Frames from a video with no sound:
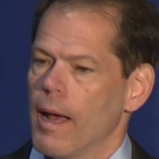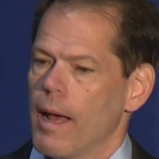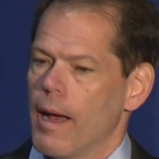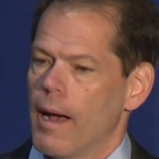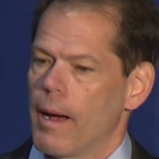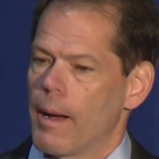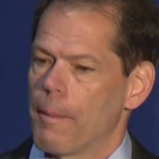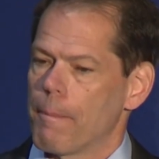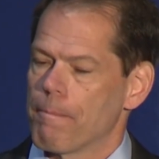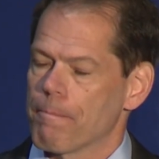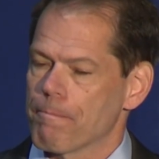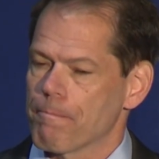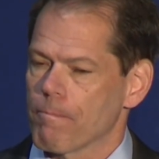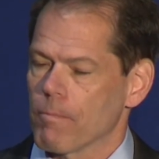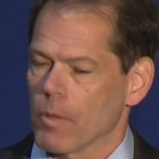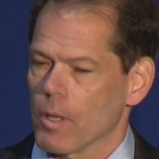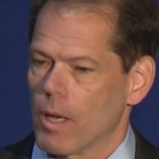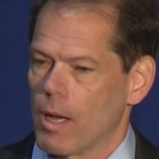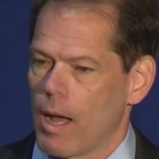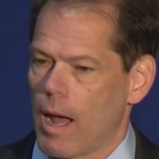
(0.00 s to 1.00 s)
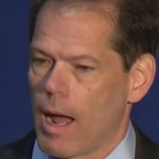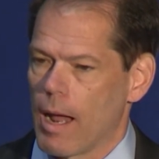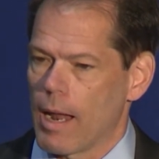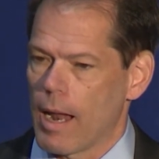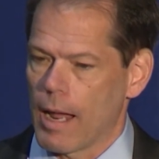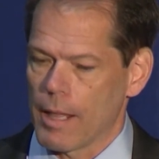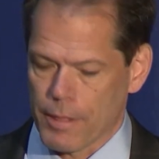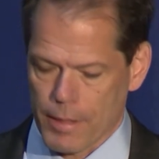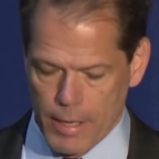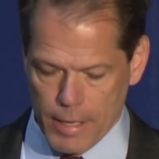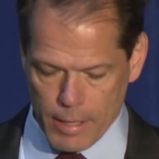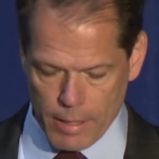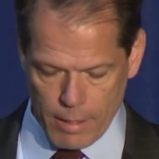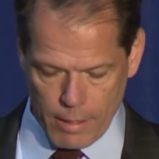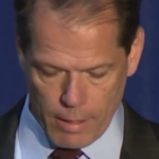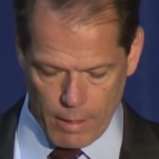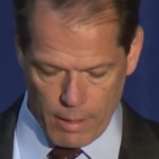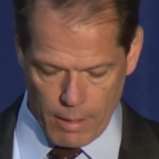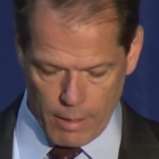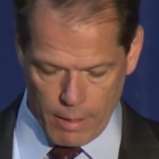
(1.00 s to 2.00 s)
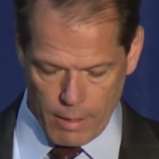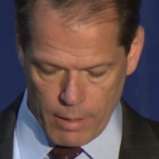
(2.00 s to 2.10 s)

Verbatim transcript: Um, I think uh,